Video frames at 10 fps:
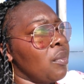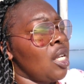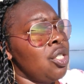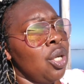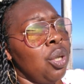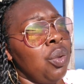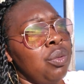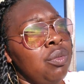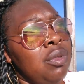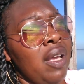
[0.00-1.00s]

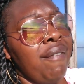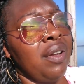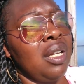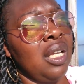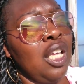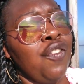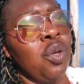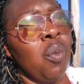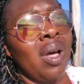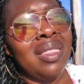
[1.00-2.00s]
So definitely, if
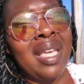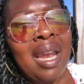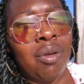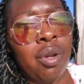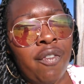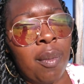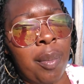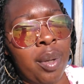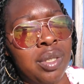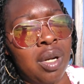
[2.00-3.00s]
you want that, I don't know if I'm gonna
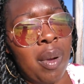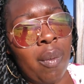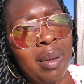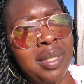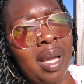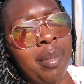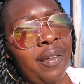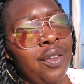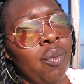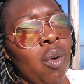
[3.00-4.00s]
post it on my website, but
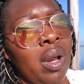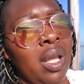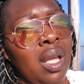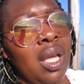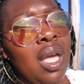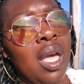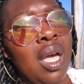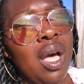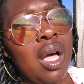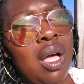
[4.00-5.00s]
if you want it,
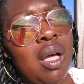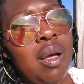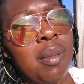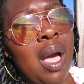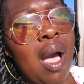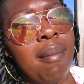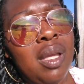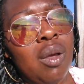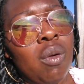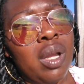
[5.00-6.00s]

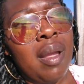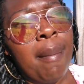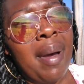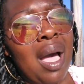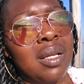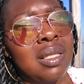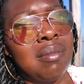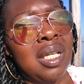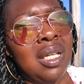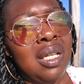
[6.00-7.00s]
comment or inbox
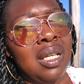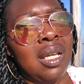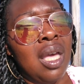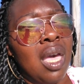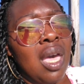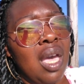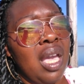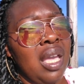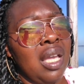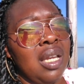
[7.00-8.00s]
me.
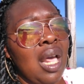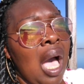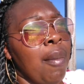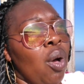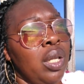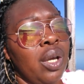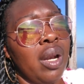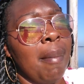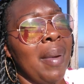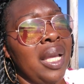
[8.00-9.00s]
And I'm only
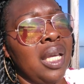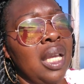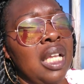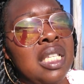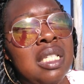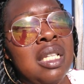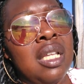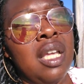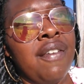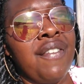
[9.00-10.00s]
gonna make it is
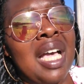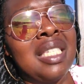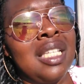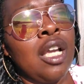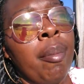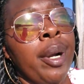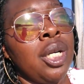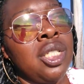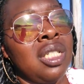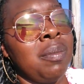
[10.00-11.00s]
if I see a
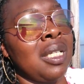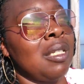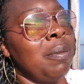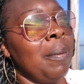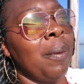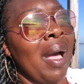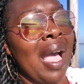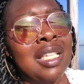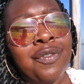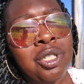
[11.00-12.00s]
purchase, because people
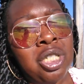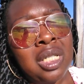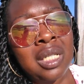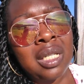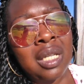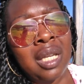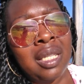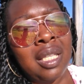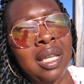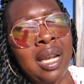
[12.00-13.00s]
ask for shit
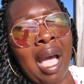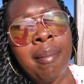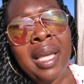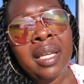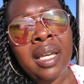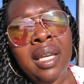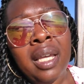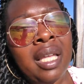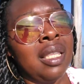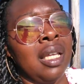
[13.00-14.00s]
and then I make
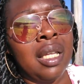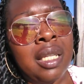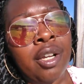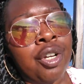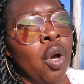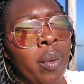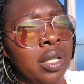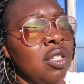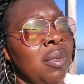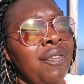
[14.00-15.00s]
it and then they're nowhere
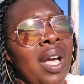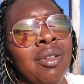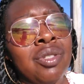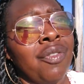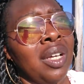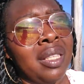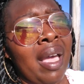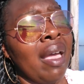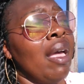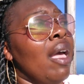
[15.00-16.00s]
to be found. So fuck that.